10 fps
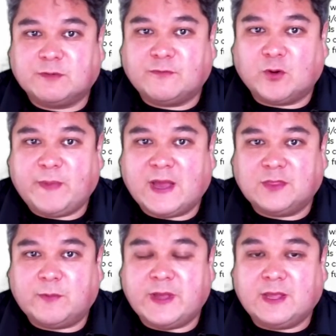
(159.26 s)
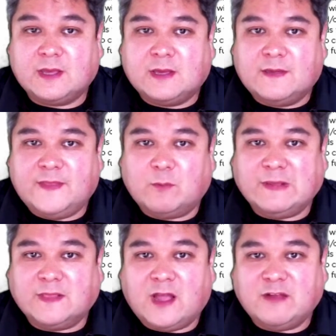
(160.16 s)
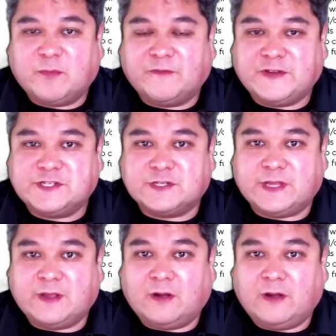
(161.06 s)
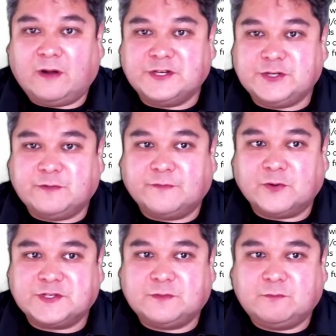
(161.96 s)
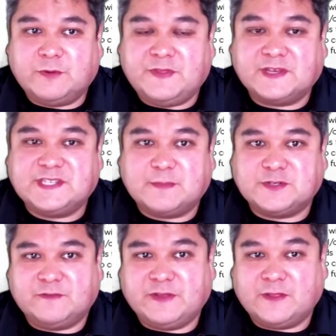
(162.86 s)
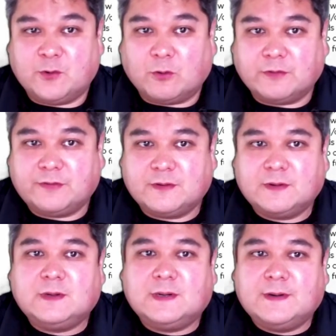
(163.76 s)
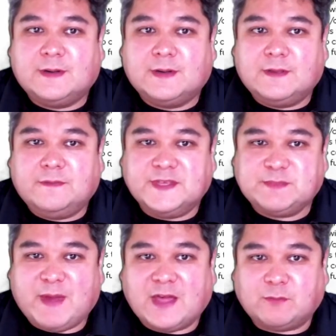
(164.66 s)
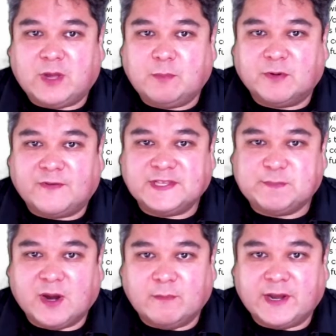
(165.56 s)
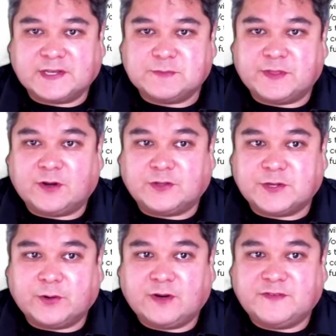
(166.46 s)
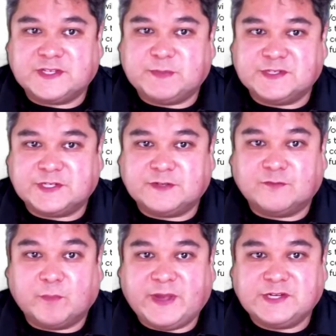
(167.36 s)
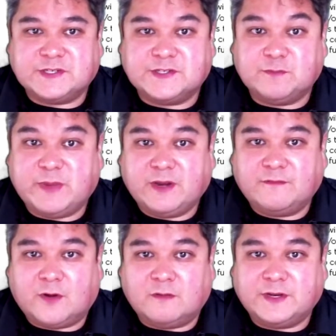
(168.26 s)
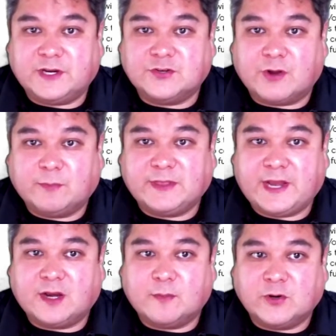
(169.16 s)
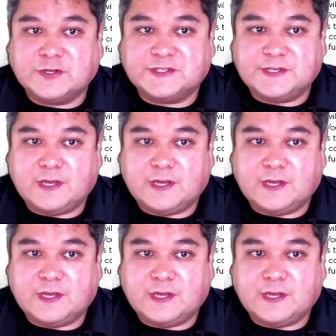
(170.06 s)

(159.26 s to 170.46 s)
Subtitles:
pathway that went live provincially on June 1st, with the exception of in the North. This pathway provides paramedics with an alternative disposition for patients who've been involved in a drug-related emergency,